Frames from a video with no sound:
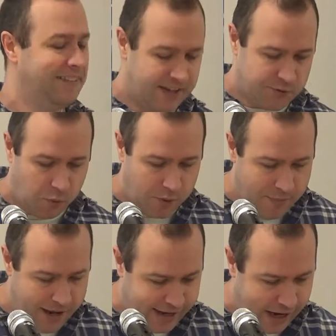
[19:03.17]
That's what we
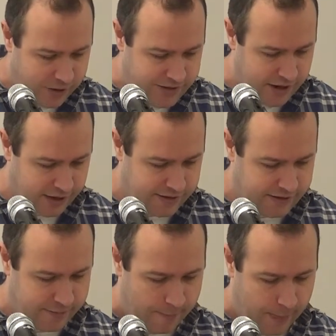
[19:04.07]
make out, isn't
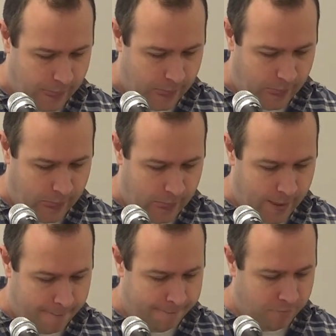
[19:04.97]
it?
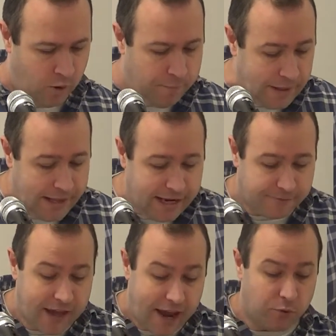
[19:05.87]
We
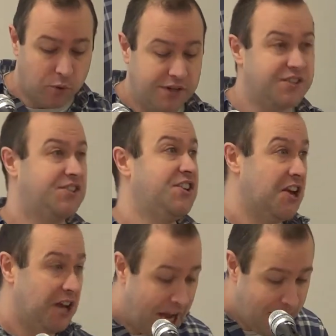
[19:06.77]
believe that everyone is a
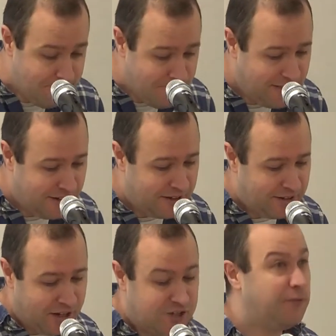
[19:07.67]
sinner, yeah?
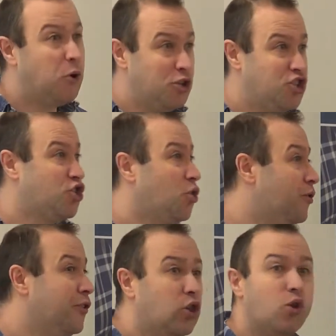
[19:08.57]
Has fallen
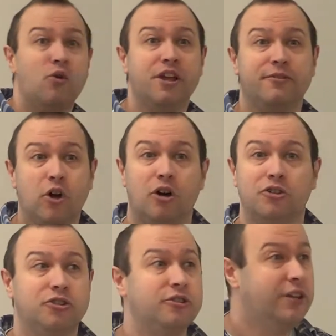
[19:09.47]
short of the glory of
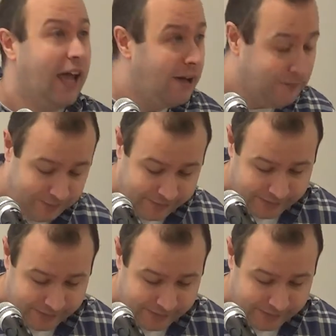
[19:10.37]
God, yeah?